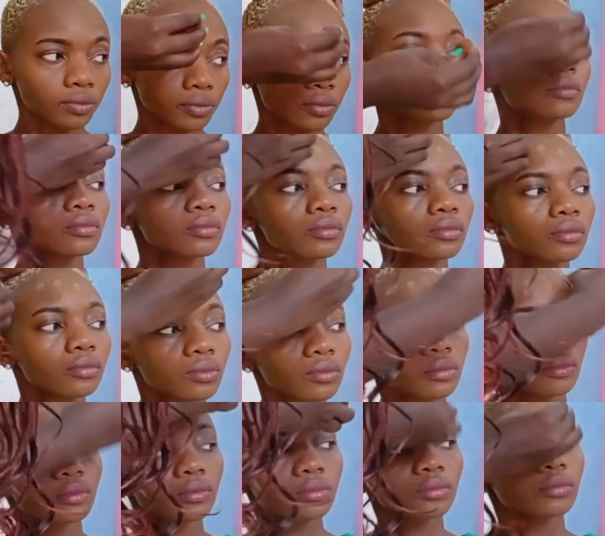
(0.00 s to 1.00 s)
using this beauty
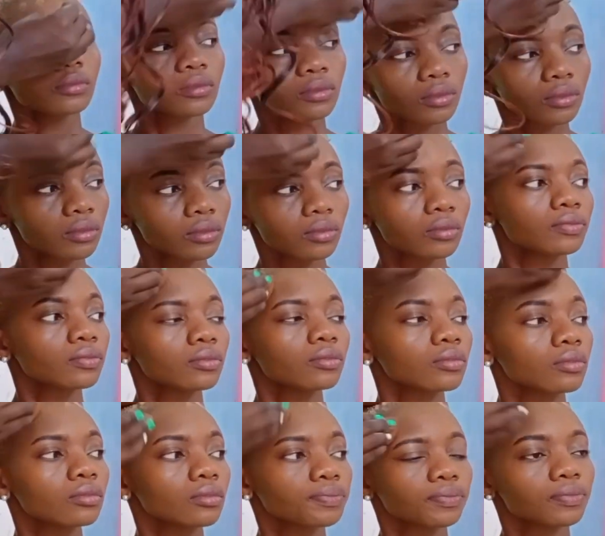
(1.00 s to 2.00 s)
blender to
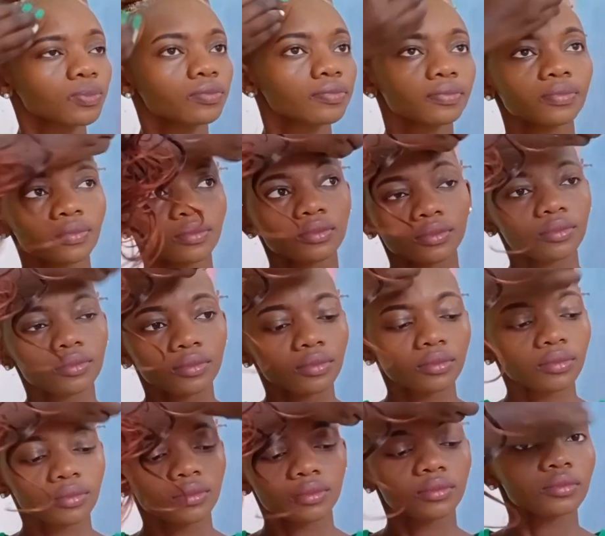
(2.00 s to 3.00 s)
apply the foundation,